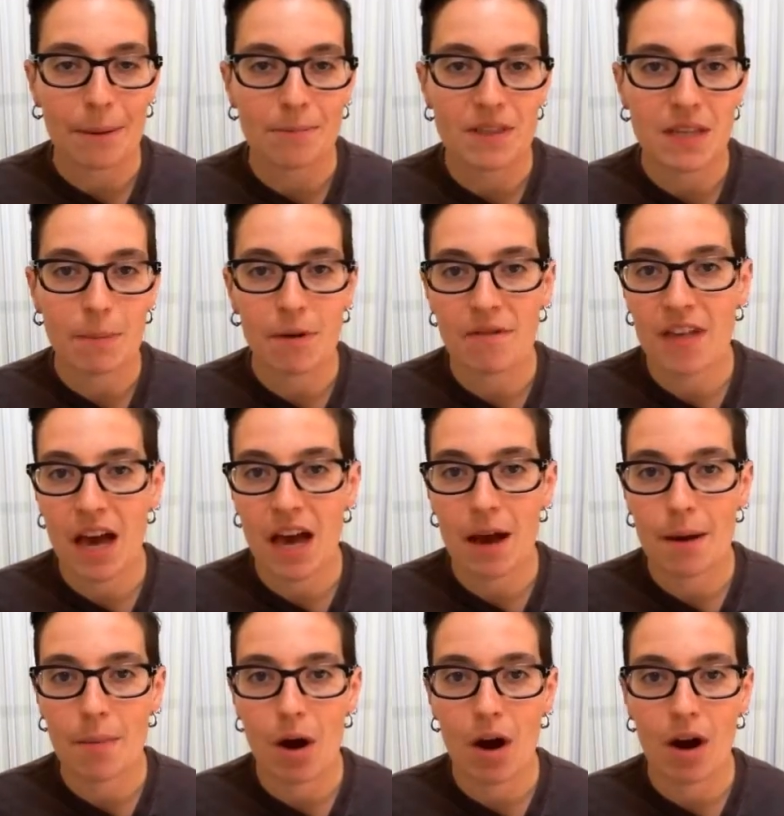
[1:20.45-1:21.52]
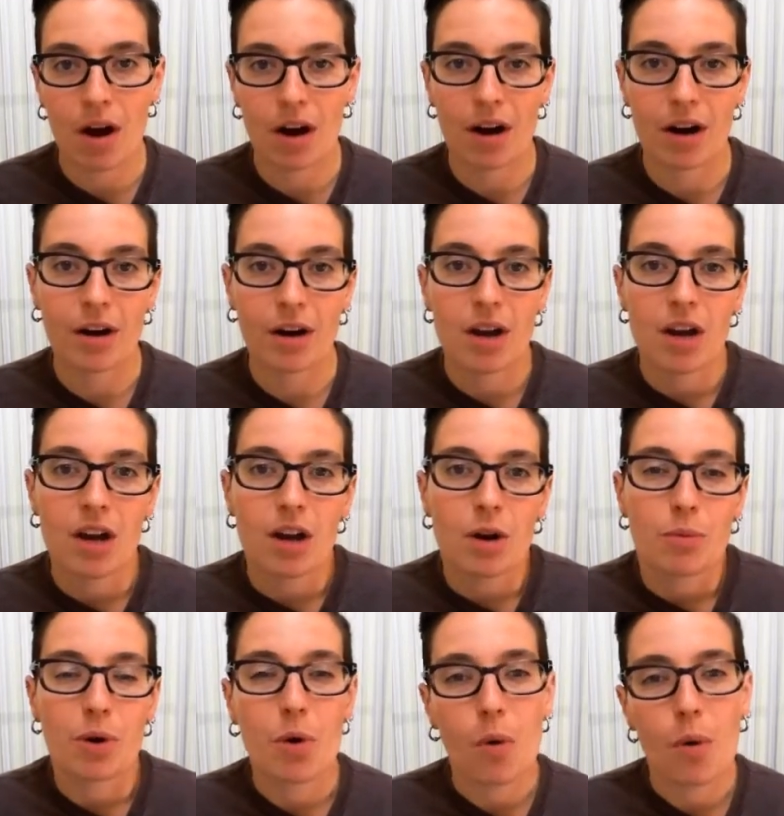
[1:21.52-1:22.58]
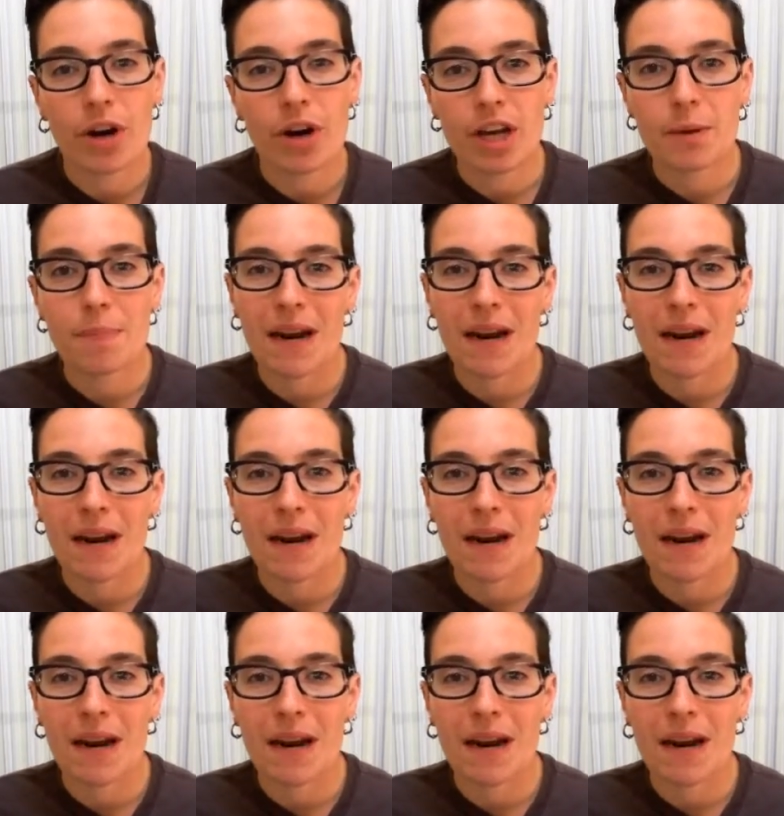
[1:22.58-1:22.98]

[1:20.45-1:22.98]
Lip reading: Some of them are recorded,